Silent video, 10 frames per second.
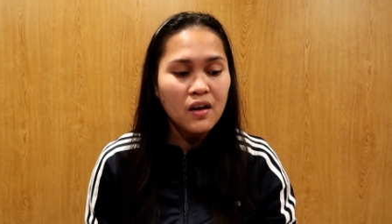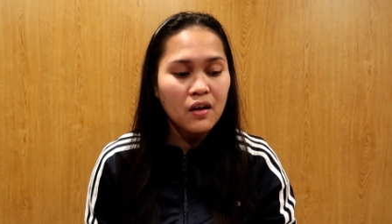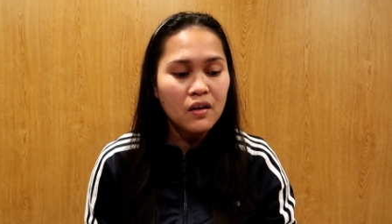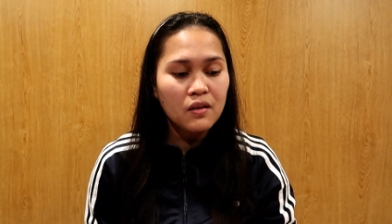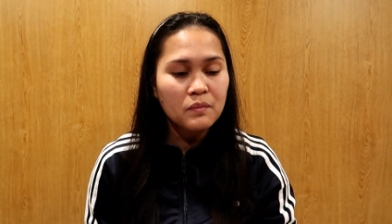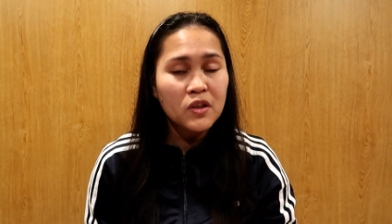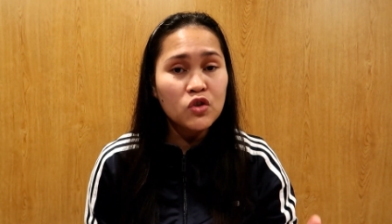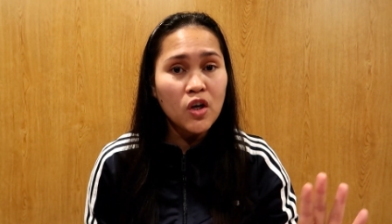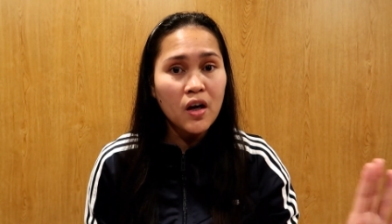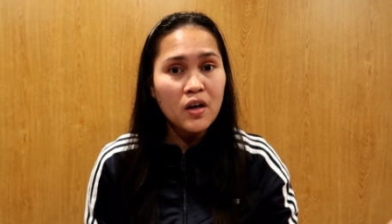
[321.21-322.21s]
The
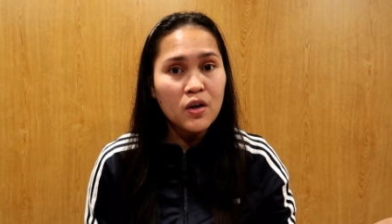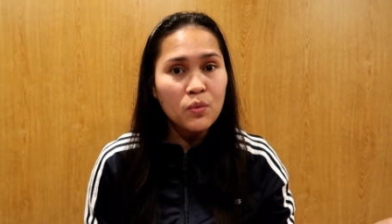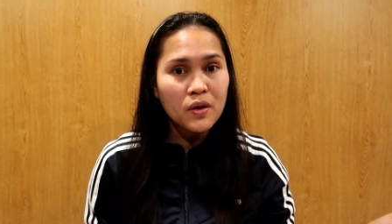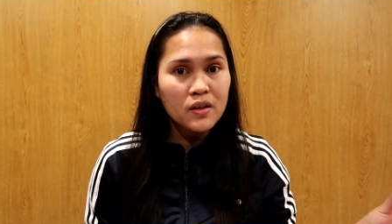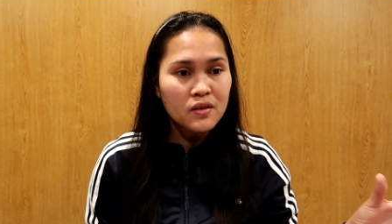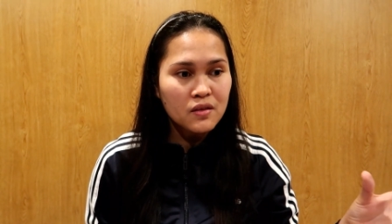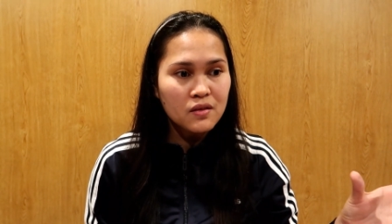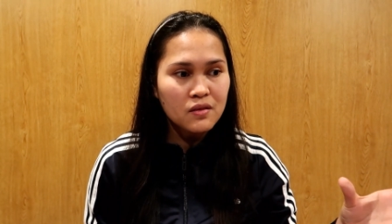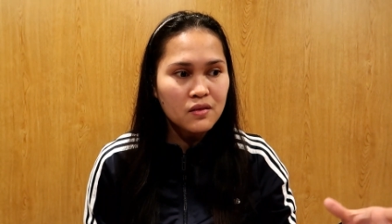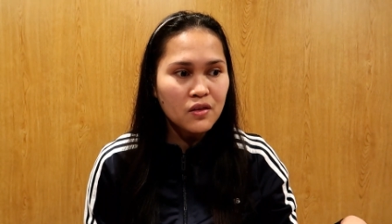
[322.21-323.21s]
chair
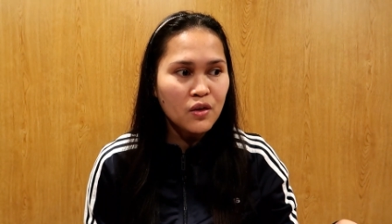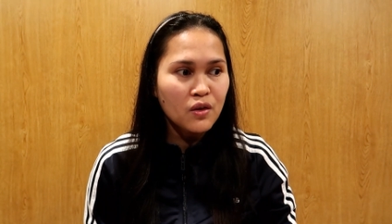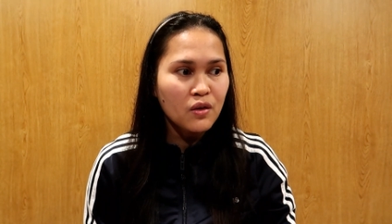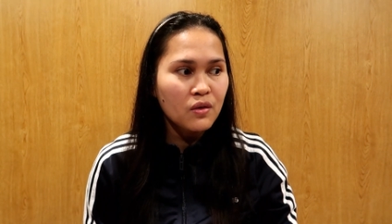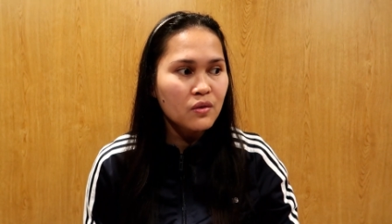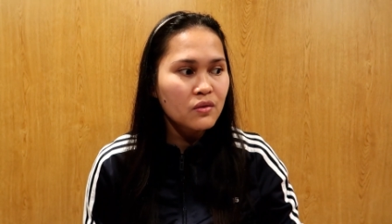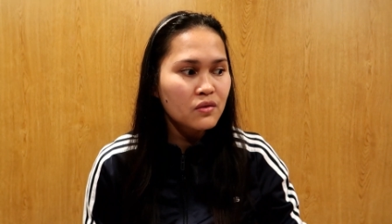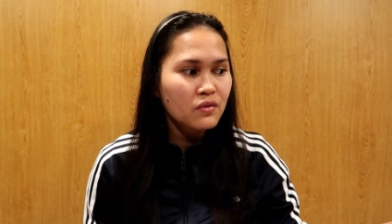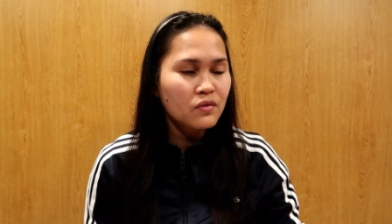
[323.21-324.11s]
was, you know,